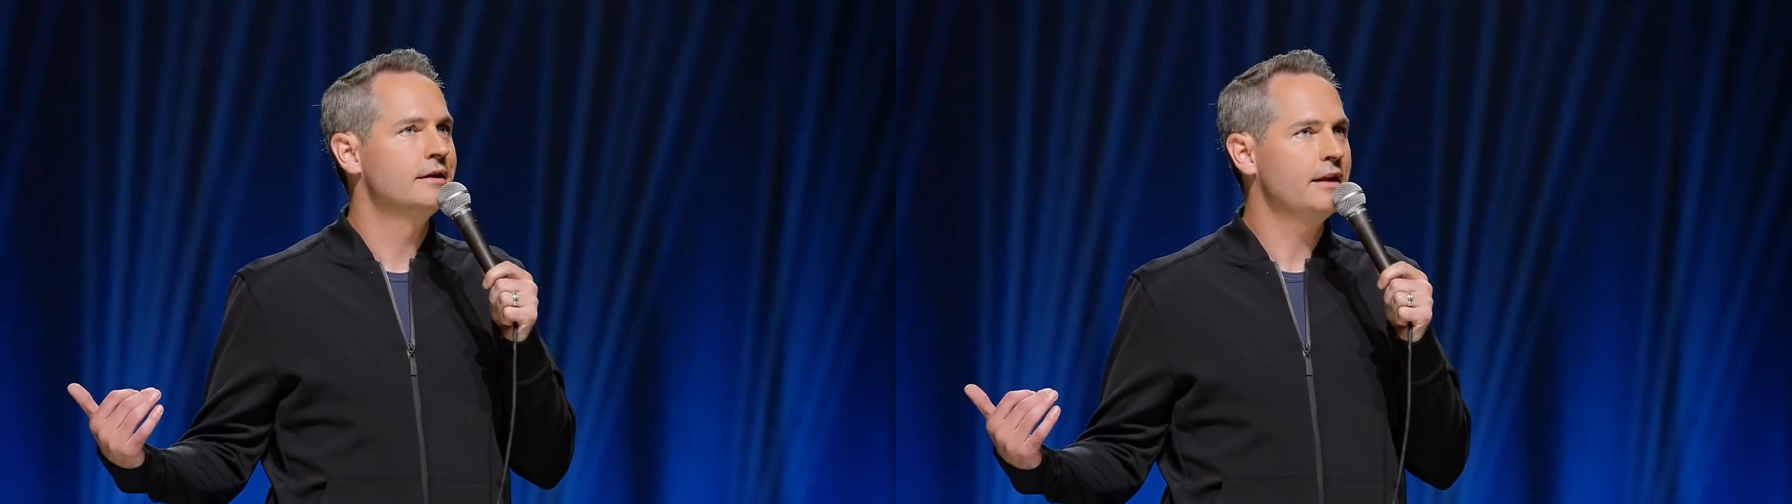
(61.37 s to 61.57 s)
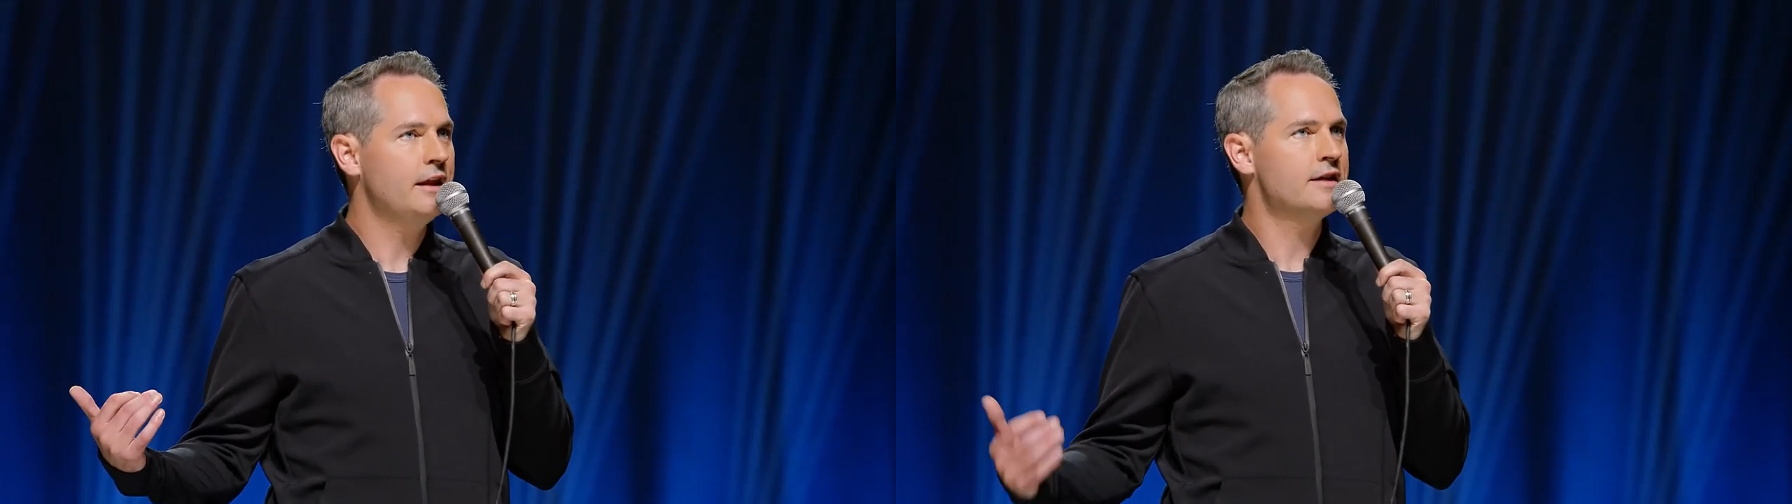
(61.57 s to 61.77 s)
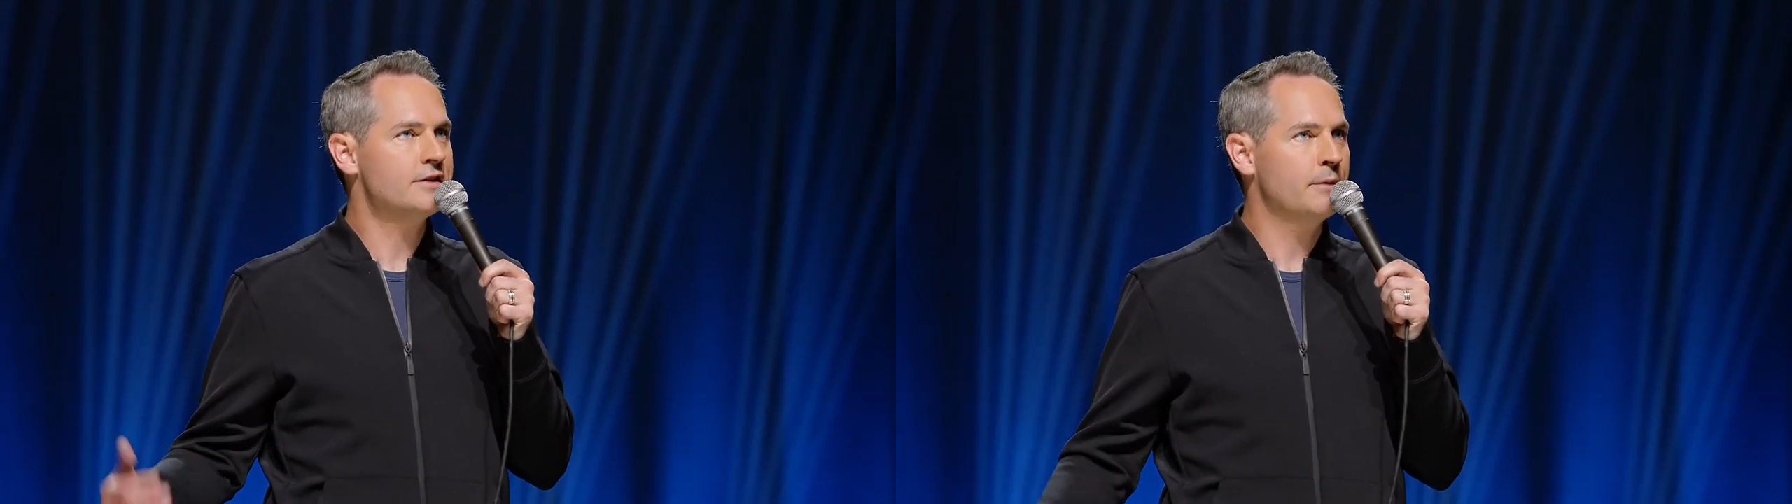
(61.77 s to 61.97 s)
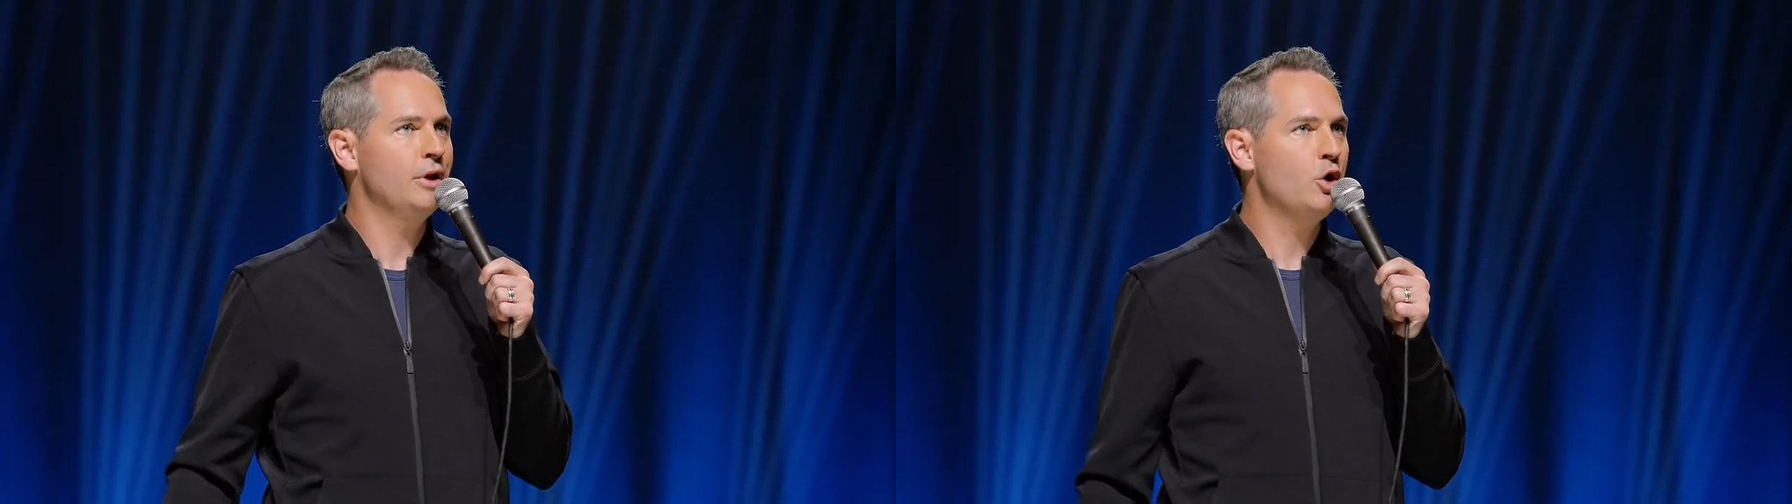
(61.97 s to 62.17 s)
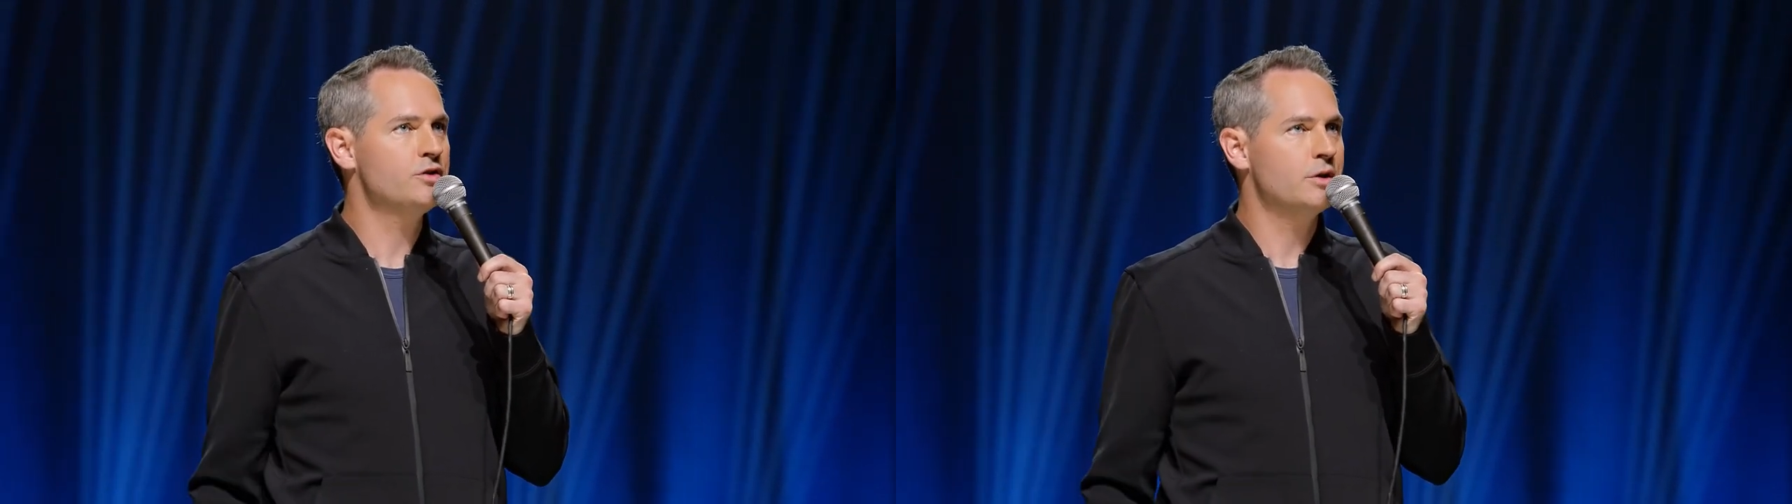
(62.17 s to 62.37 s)
And then they start
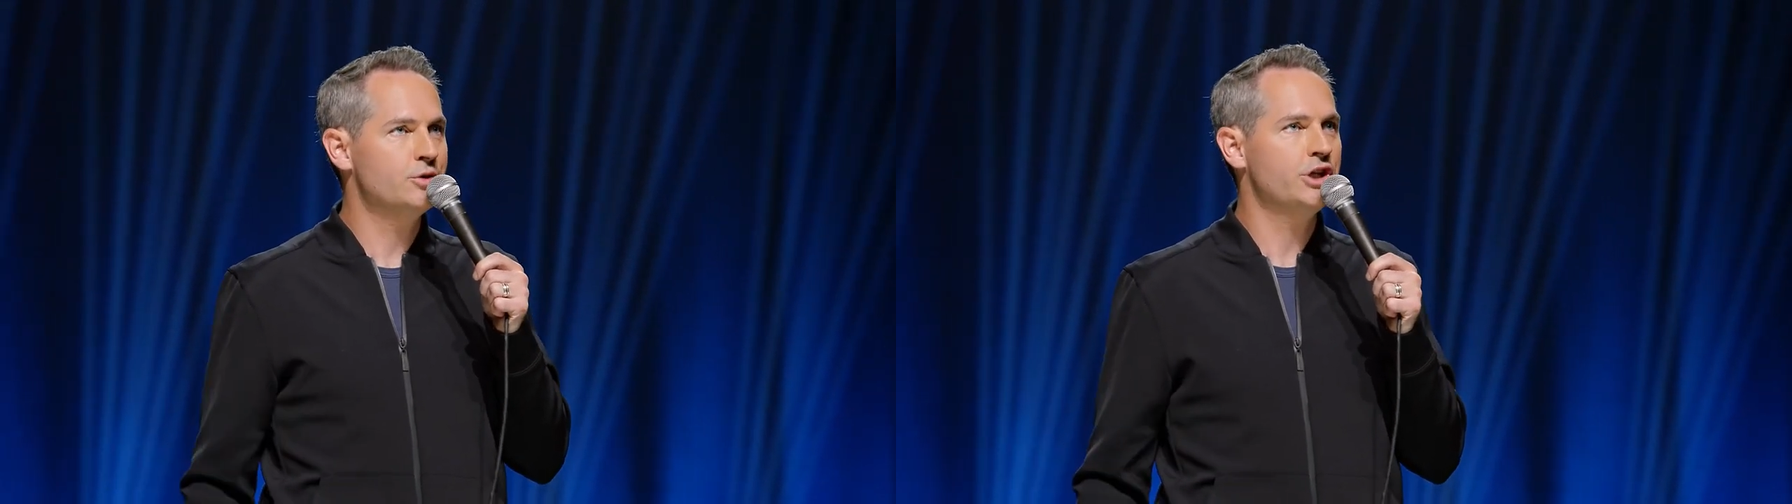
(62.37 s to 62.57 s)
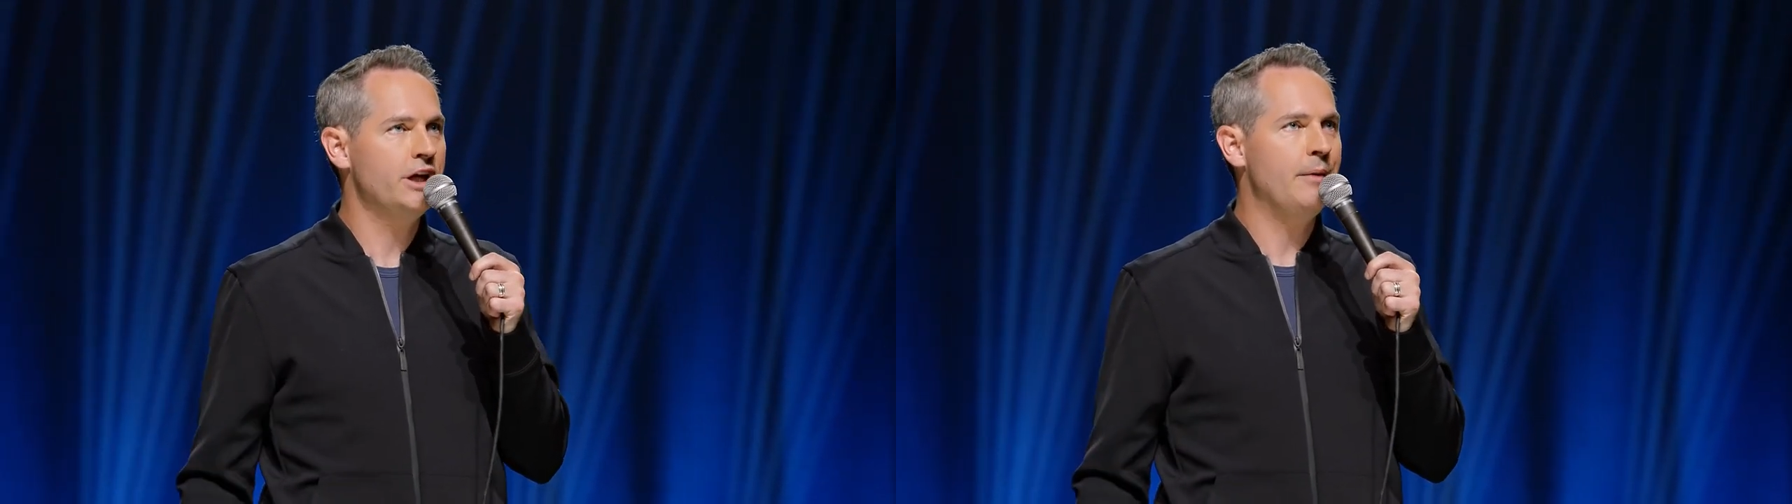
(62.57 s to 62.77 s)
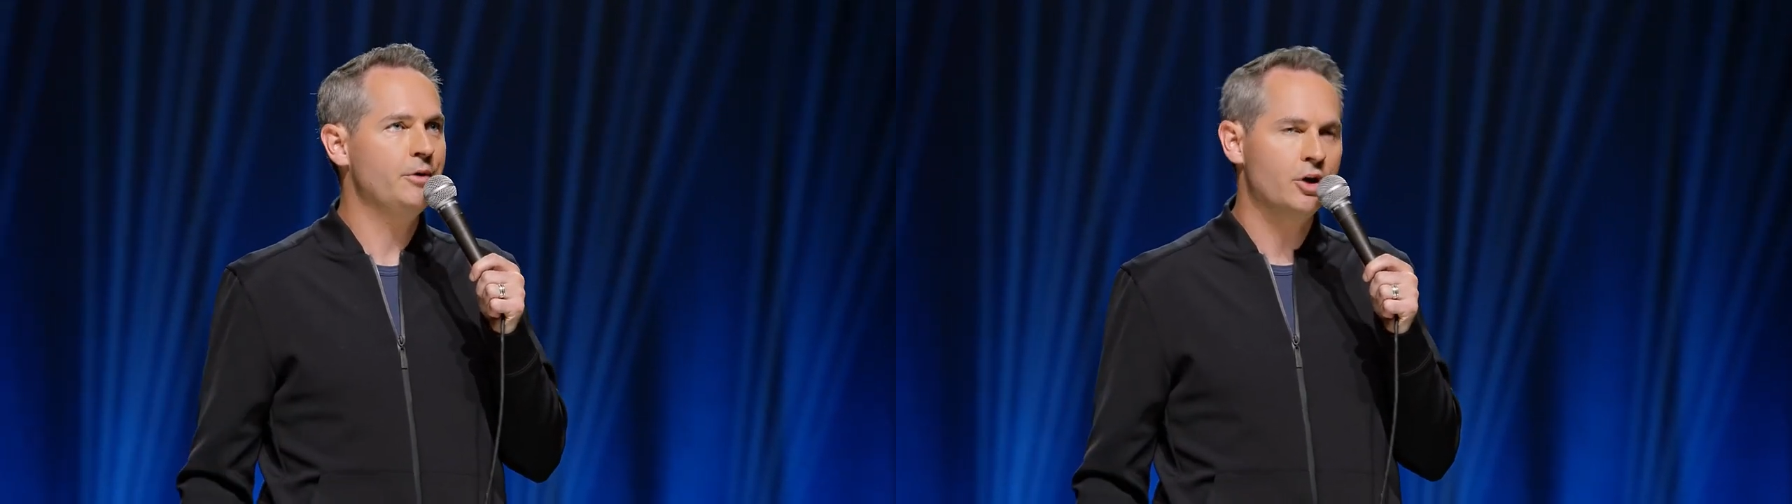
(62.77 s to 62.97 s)
blowing some shit up,